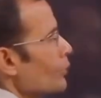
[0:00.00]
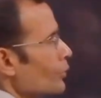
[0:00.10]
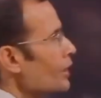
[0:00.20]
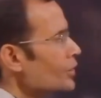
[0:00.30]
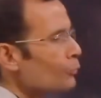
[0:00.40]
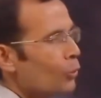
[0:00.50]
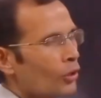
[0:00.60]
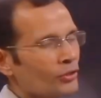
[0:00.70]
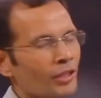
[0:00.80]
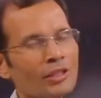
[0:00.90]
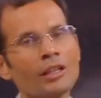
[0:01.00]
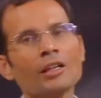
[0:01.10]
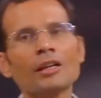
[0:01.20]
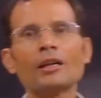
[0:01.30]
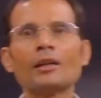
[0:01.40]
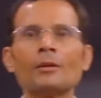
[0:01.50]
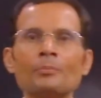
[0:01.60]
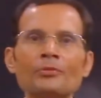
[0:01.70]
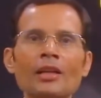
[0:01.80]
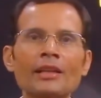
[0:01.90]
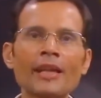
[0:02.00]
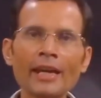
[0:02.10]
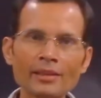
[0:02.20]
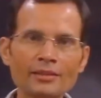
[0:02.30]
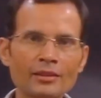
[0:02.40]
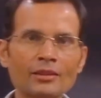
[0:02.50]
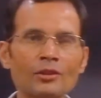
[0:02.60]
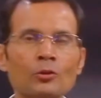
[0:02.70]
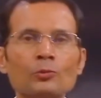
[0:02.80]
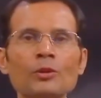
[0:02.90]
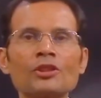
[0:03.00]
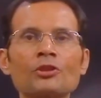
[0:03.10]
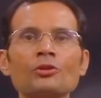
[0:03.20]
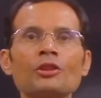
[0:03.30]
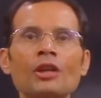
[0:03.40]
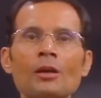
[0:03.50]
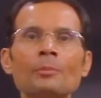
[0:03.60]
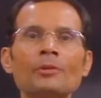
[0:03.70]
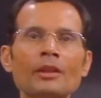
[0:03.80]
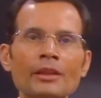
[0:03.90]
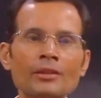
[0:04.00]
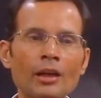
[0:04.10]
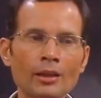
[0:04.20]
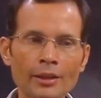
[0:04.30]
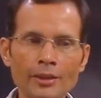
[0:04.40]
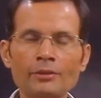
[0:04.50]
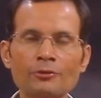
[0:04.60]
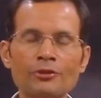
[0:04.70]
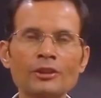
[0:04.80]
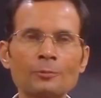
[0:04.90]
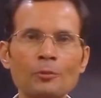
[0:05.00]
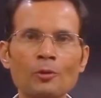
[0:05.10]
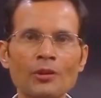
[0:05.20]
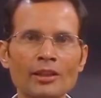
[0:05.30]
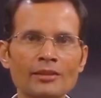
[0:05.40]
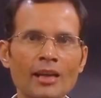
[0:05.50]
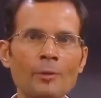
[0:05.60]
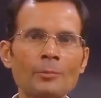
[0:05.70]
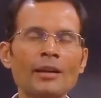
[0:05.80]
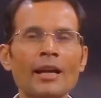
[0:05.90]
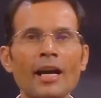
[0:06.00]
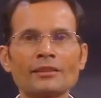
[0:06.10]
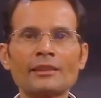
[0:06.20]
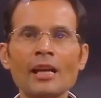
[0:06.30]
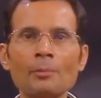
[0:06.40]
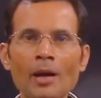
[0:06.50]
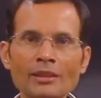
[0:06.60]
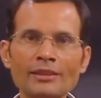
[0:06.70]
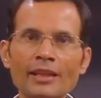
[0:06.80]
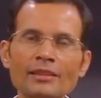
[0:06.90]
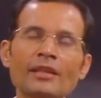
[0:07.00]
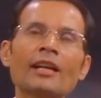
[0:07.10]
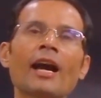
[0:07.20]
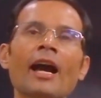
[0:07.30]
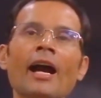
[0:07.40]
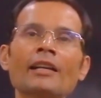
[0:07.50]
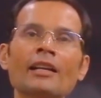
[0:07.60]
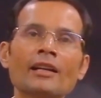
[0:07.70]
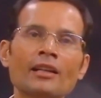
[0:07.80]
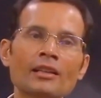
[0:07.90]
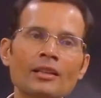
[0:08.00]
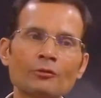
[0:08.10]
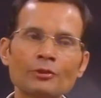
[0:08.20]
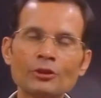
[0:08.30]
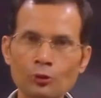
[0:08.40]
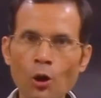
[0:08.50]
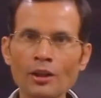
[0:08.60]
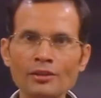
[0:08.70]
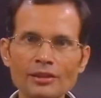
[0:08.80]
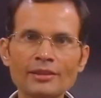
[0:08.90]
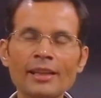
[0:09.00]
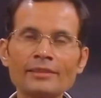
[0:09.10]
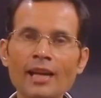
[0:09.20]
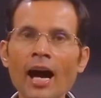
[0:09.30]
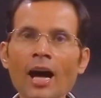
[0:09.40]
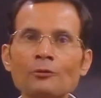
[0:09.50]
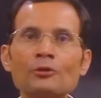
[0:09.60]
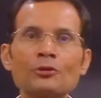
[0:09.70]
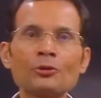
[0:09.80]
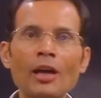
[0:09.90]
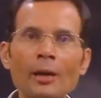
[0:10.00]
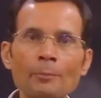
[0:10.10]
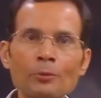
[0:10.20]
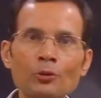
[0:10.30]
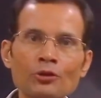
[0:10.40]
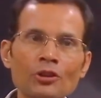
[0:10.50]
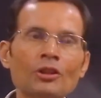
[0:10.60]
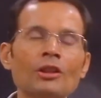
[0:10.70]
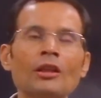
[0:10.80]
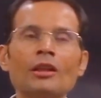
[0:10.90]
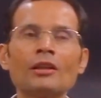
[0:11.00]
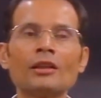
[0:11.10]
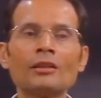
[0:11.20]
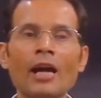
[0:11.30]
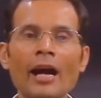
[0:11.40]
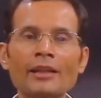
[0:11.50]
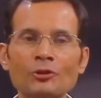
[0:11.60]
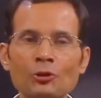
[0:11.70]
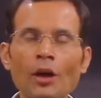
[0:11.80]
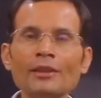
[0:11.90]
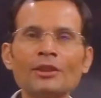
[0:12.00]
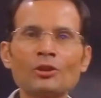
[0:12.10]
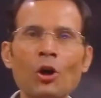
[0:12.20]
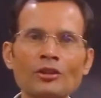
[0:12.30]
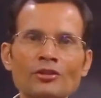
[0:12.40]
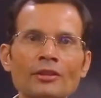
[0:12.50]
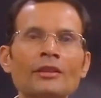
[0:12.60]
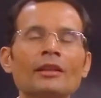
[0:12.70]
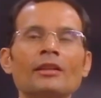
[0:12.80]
So this was the case which could come in first prop exam as a 10 marks case. And we saw in this case how you should approach and join the dots